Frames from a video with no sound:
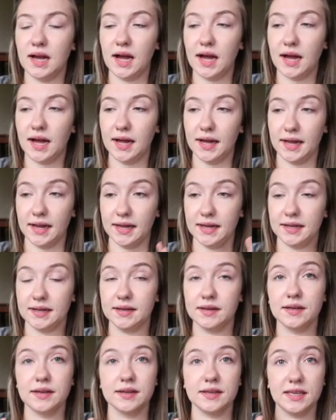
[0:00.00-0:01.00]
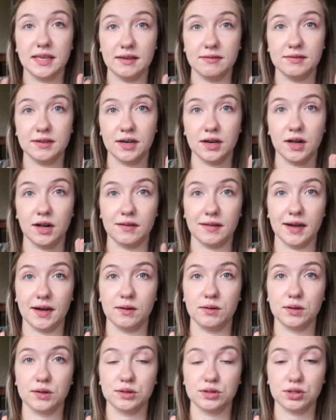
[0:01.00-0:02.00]
I even it all
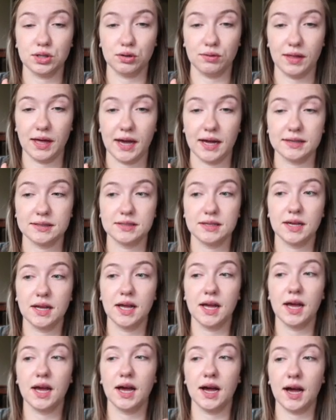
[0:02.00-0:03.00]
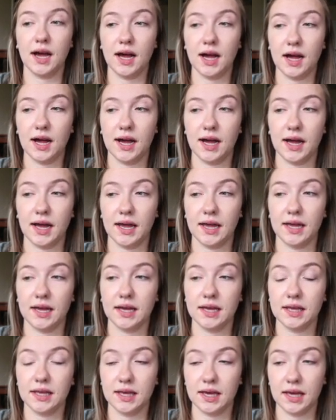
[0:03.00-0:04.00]
out so that I
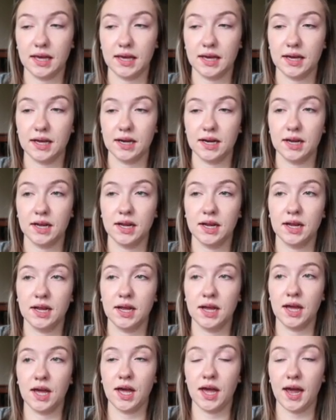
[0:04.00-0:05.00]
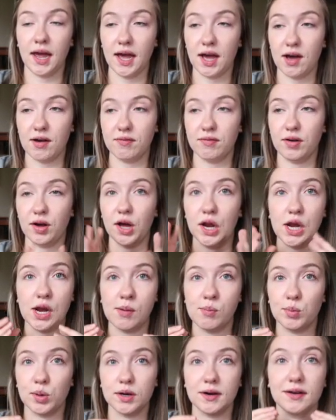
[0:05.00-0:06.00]
can have a
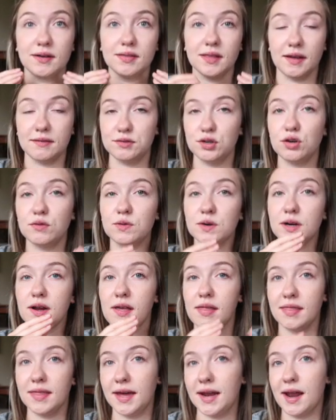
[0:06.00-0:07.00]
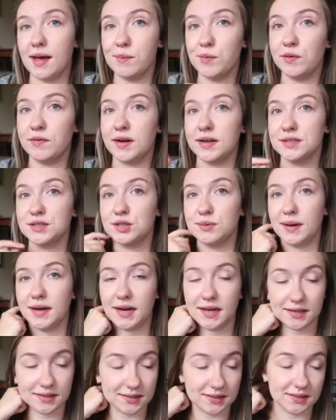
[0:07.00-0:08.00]
number left over that I'll move on to my
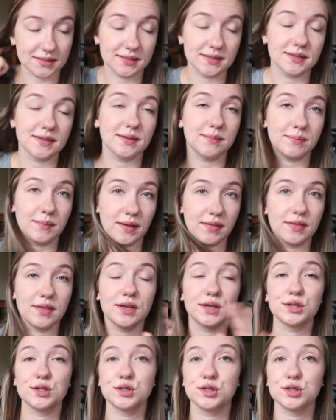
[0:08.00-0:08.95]
next month.